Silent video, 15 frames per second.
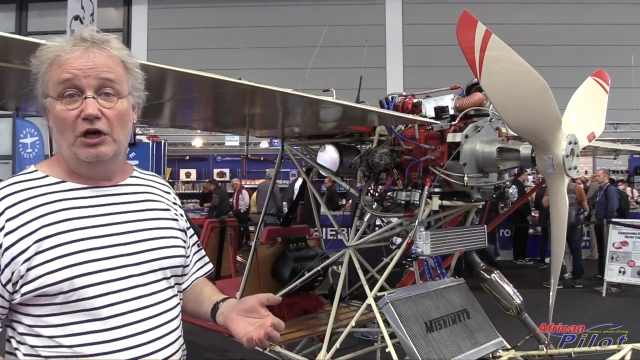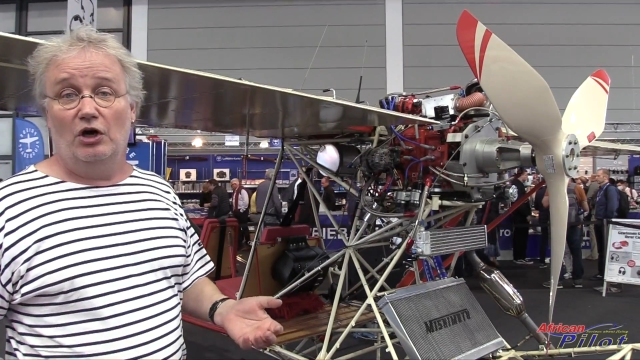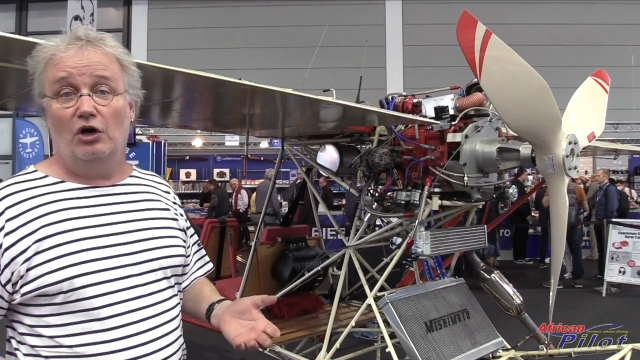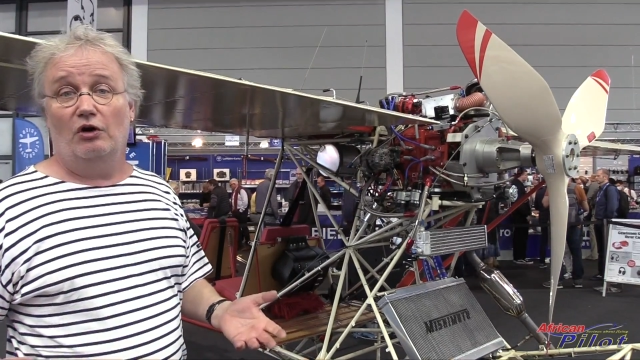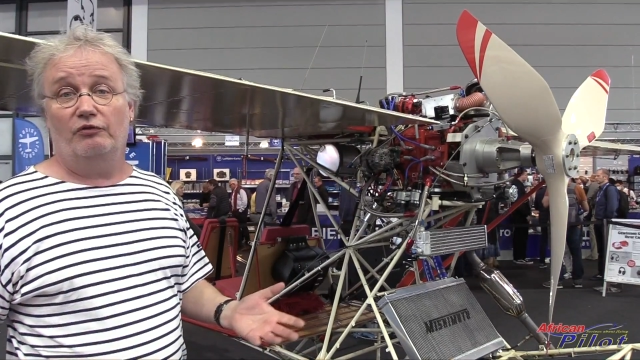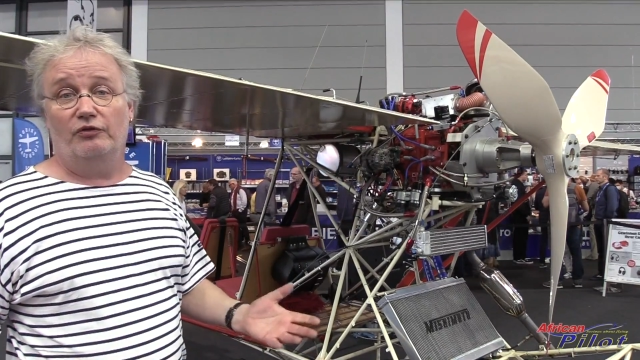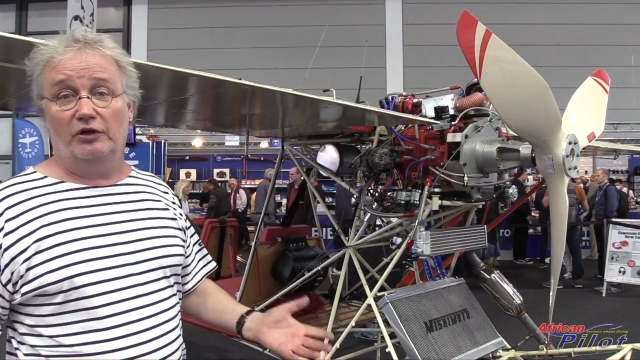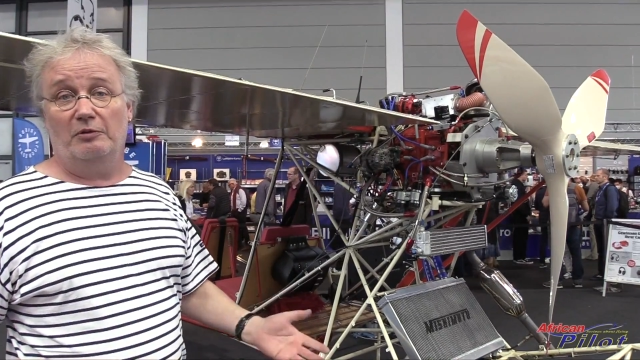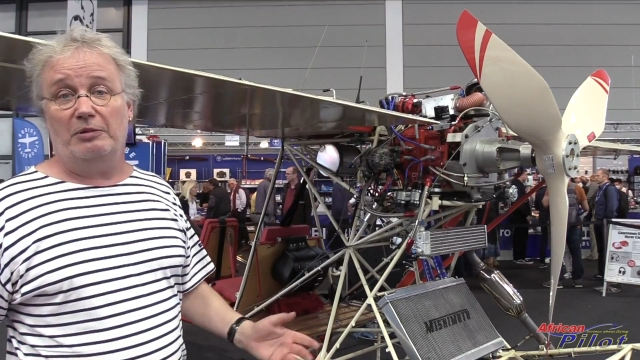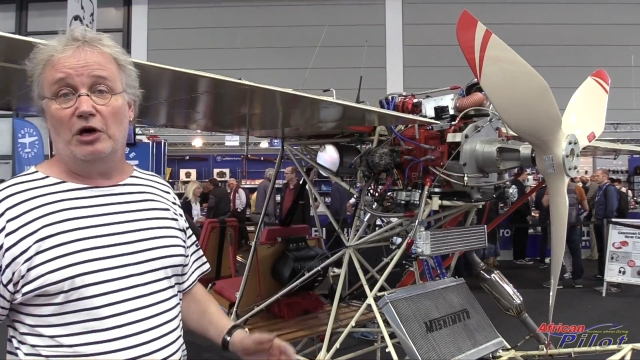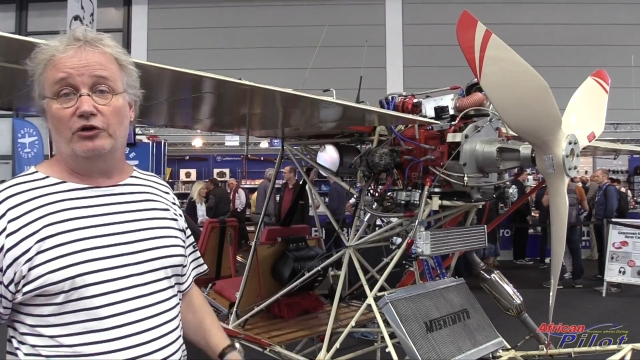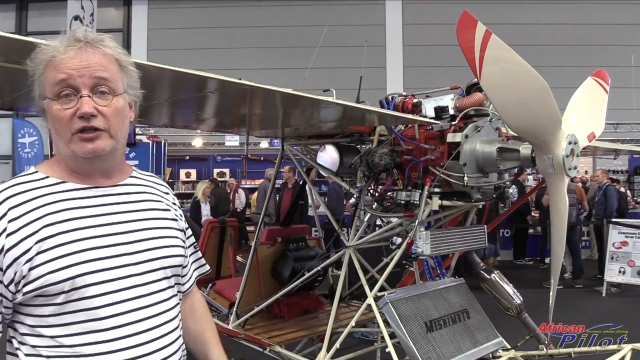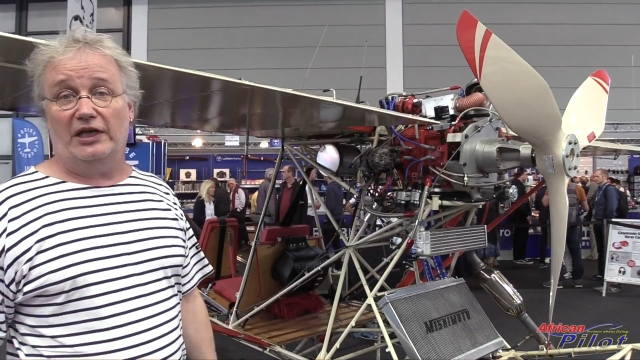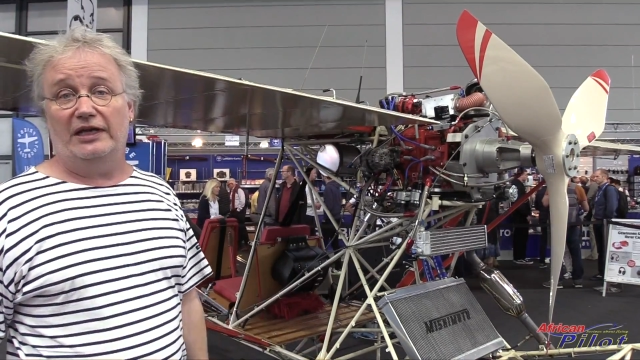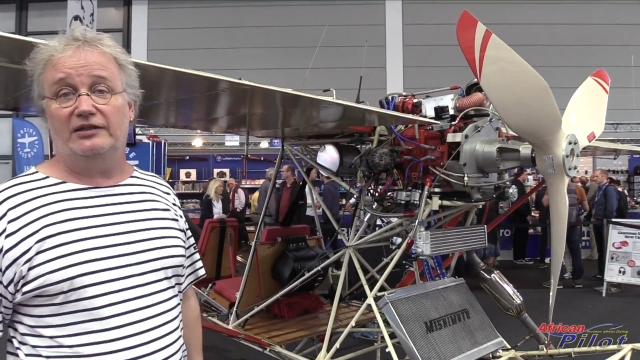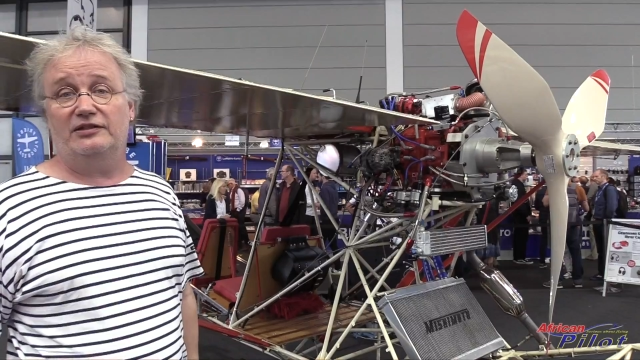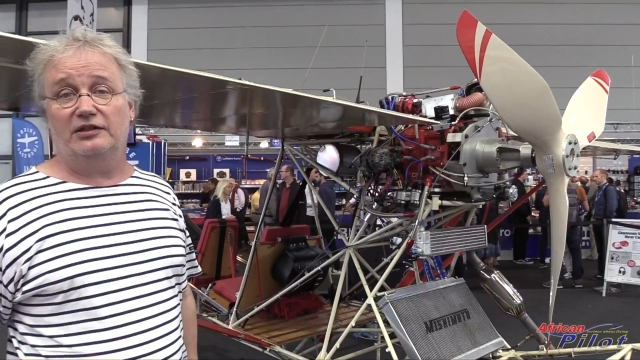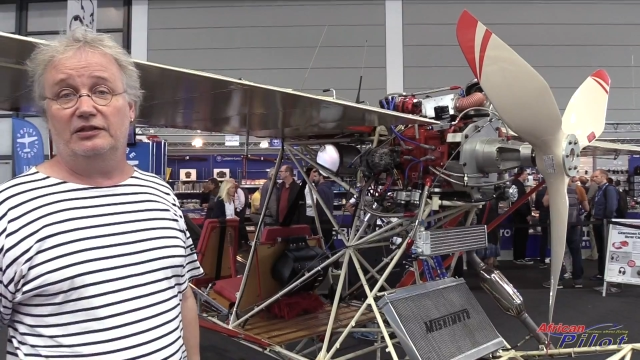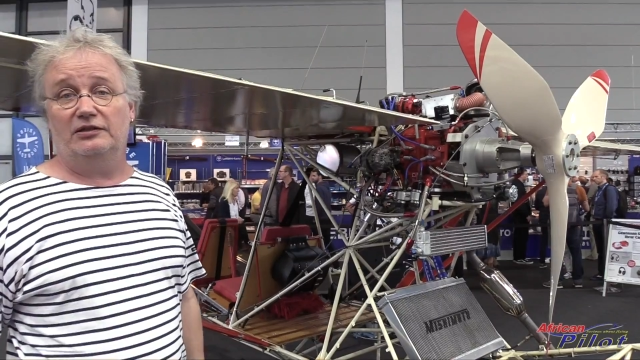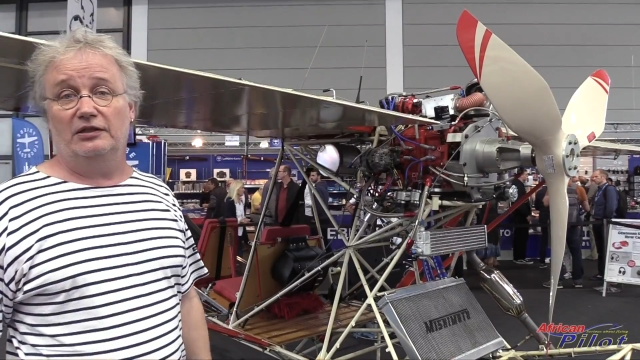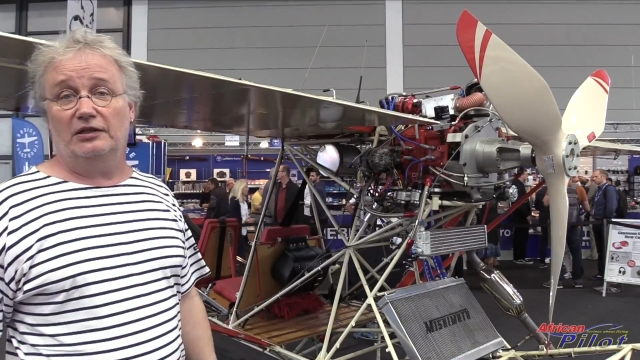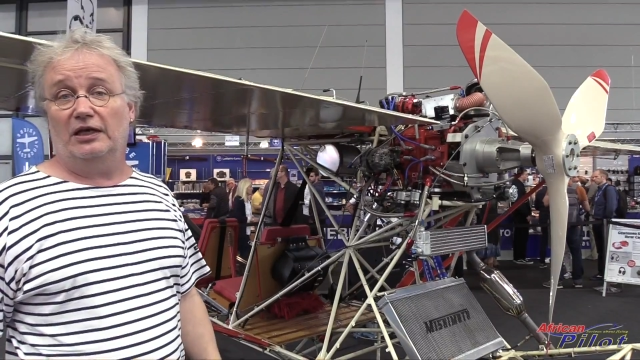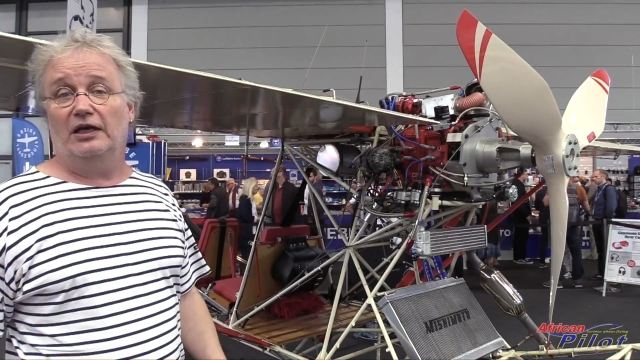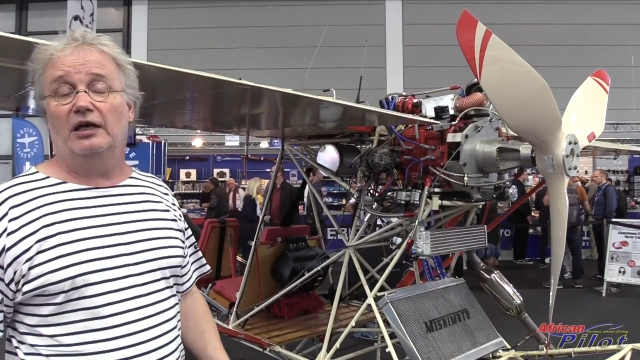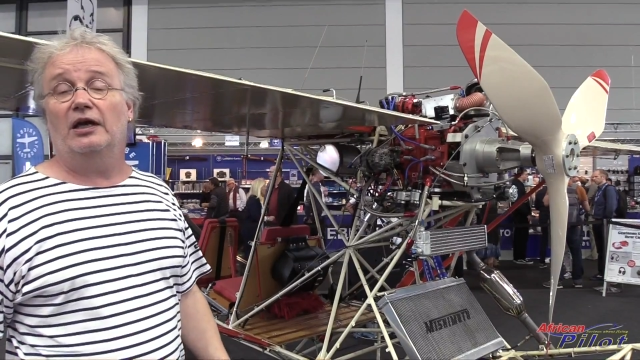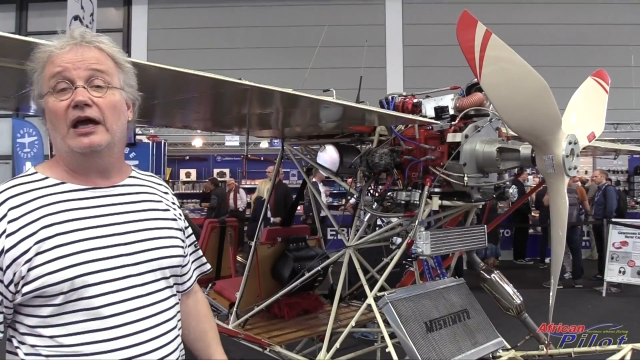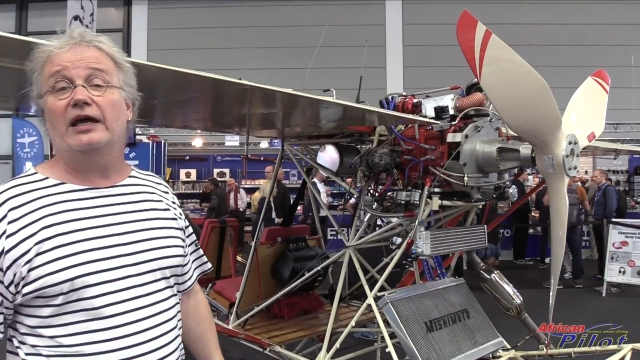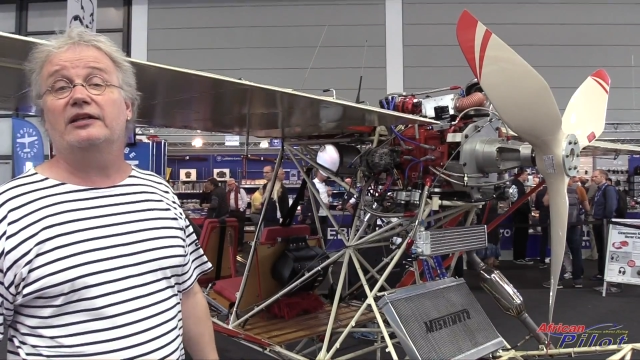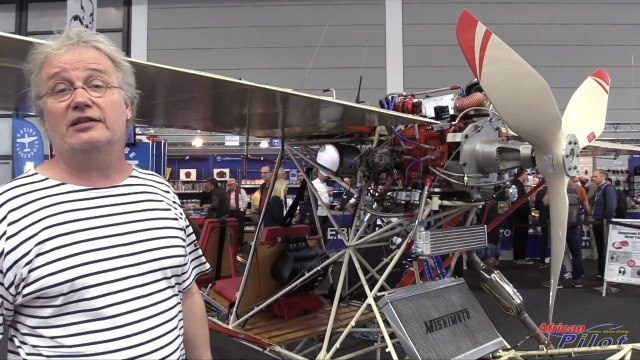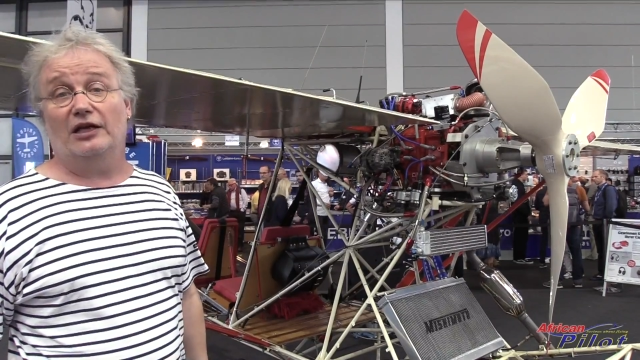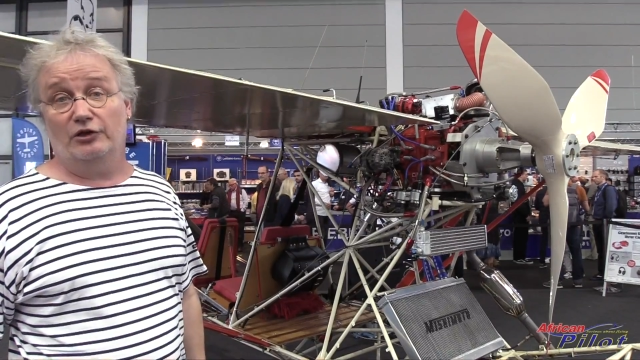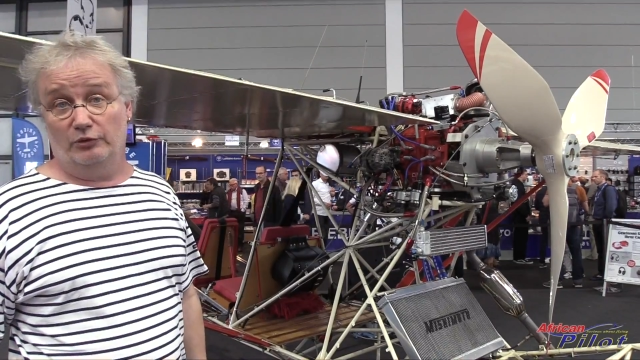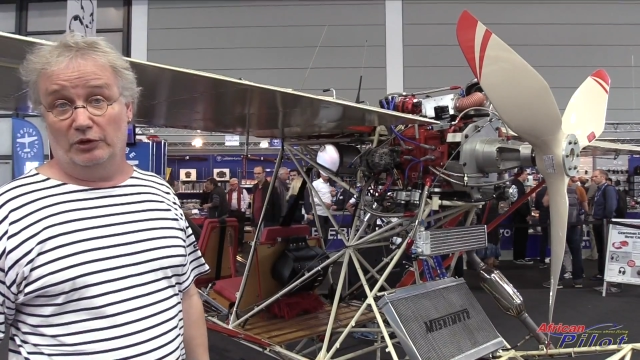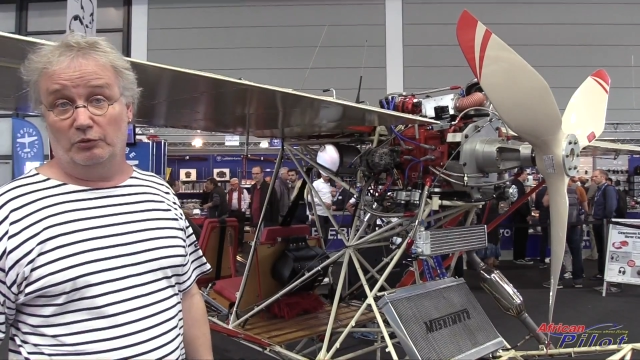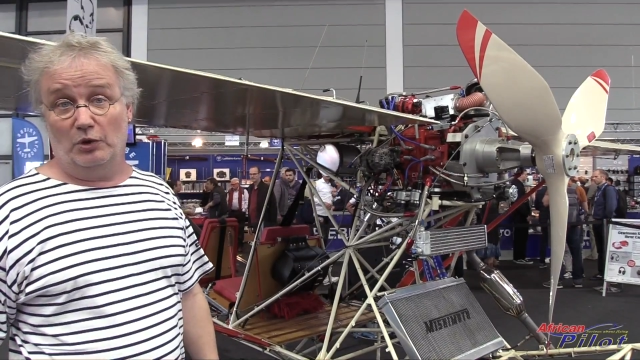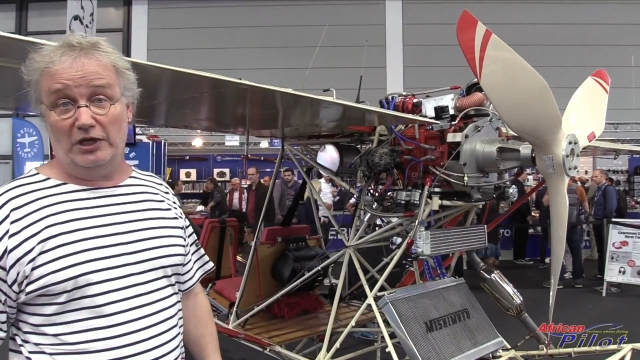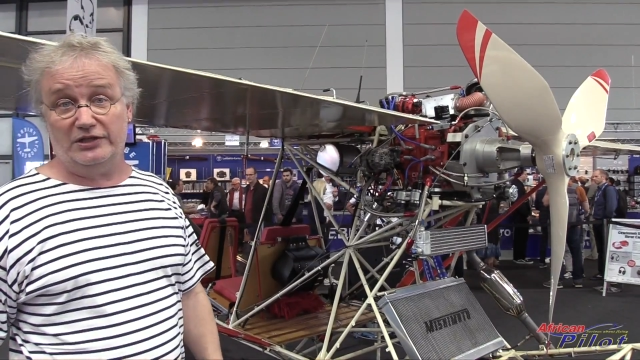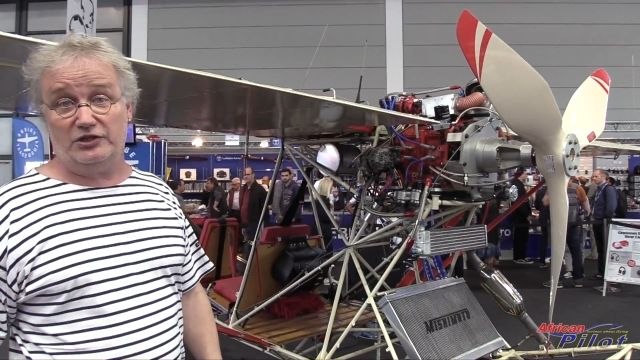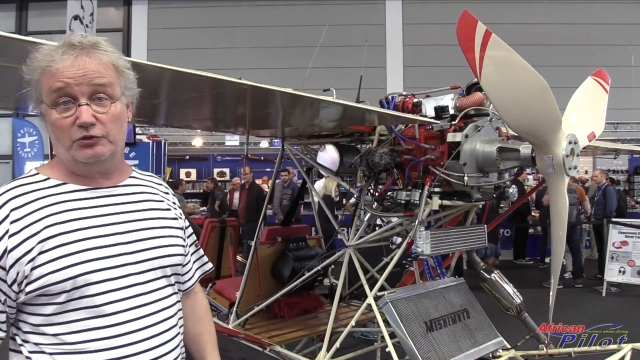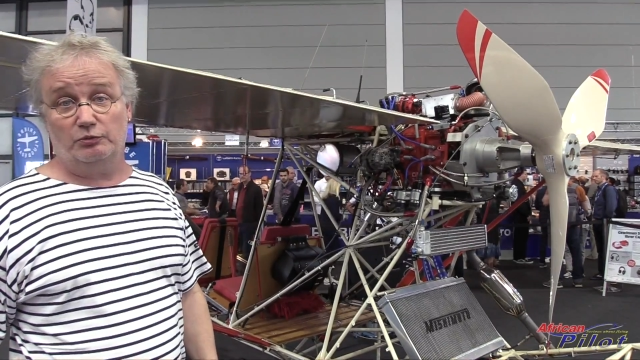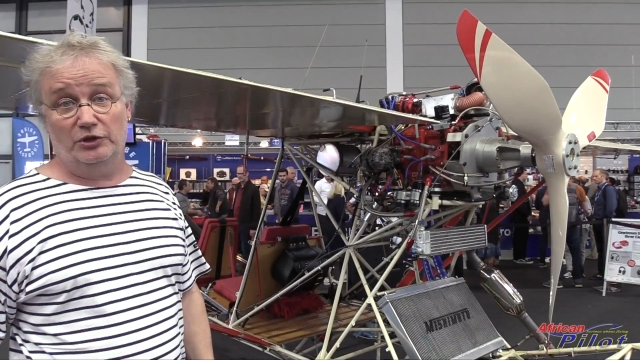of about 800 watts,